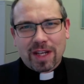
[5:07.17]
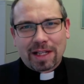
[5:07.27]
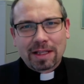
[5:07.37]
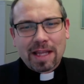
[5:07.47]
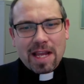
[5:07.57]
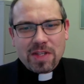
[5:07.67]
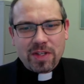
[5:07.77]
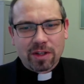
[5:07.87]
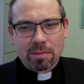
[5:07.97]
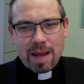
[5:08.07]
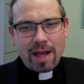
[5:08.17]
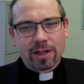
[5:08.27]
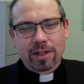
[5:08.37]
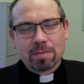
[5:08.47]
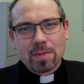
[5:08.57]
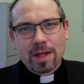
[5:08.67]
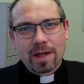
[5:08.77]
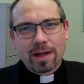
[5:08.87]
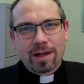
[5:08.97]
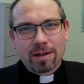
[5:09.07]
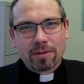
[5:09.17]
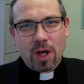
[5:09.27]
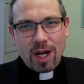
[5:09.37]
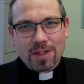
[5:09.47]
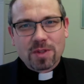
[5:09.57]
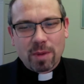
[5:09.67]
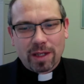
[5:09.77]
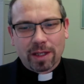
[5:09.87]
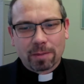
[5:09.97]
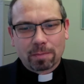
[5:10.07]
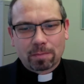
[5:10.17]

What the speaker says: ecclesial manner of God speaking.